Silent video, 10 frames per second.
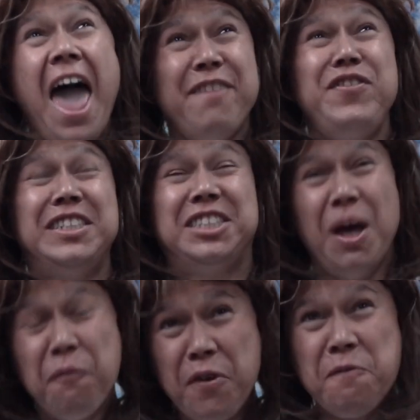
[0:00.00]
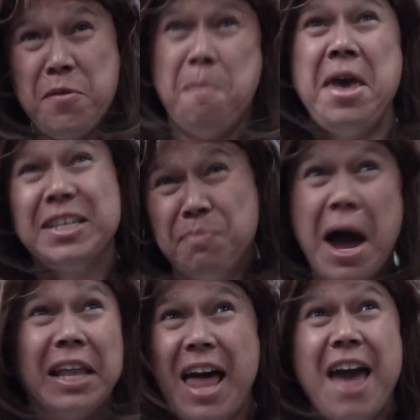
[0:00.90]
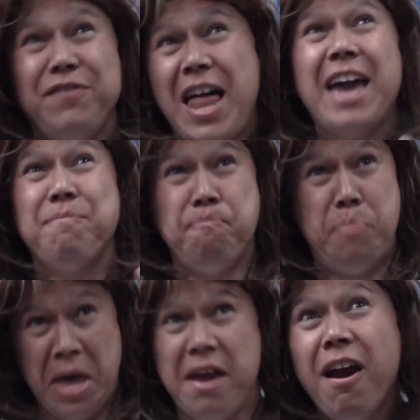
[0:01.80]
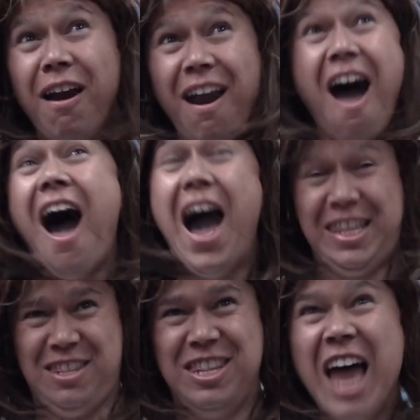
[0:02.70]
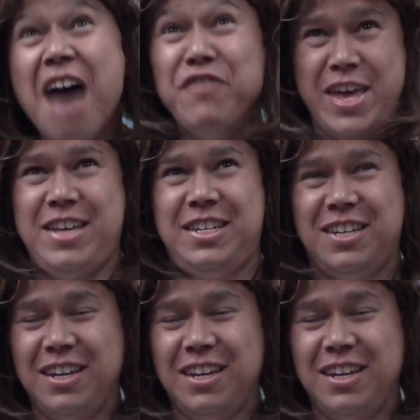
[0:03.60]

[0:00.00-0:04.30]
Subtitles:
if it's something that makes my life like better, I'd love it.